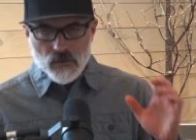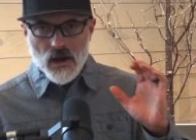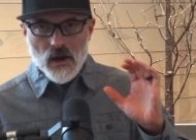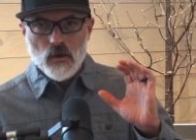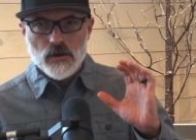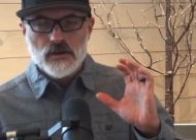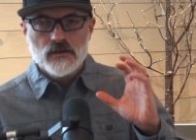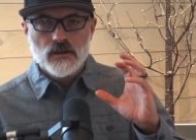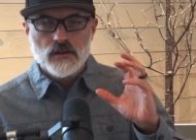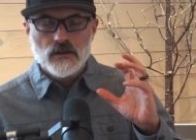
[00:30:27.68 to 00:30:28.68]
I want you
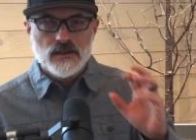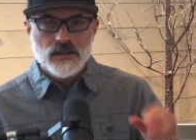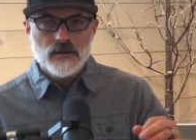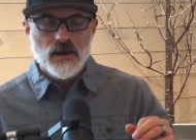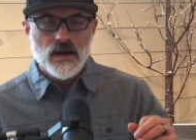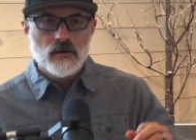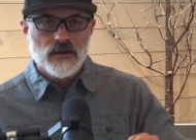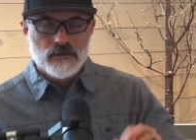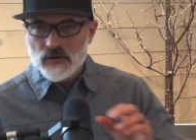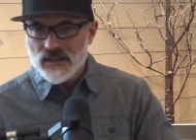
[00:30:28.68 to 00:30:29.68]
to think about,
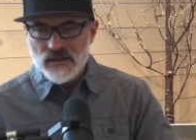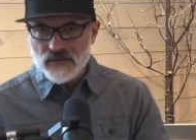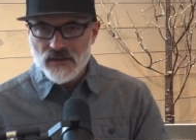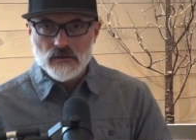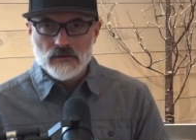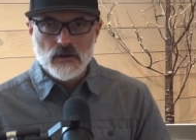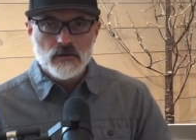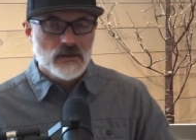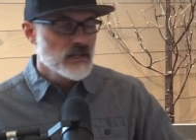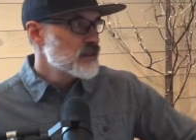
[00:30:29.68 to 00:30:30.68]
if you live here
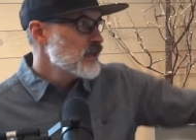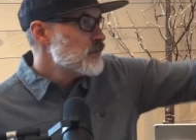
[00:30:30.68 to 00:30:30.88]
locally, think